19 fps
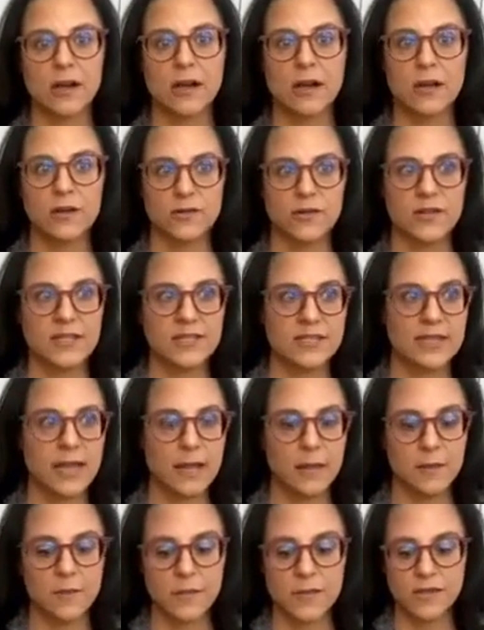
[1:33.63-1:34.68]
under the
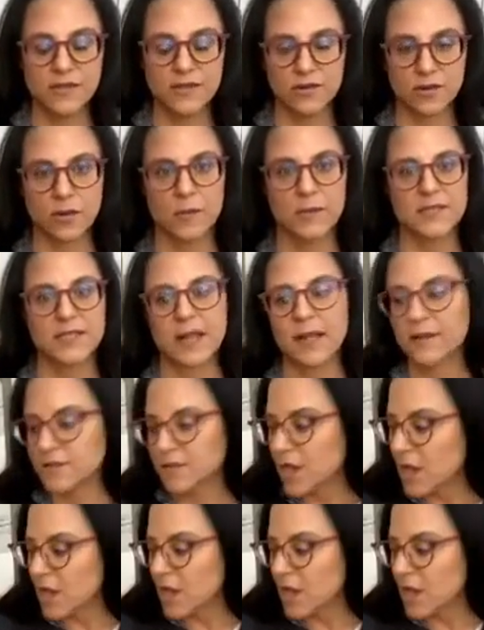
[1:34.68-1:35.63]
same circumstance.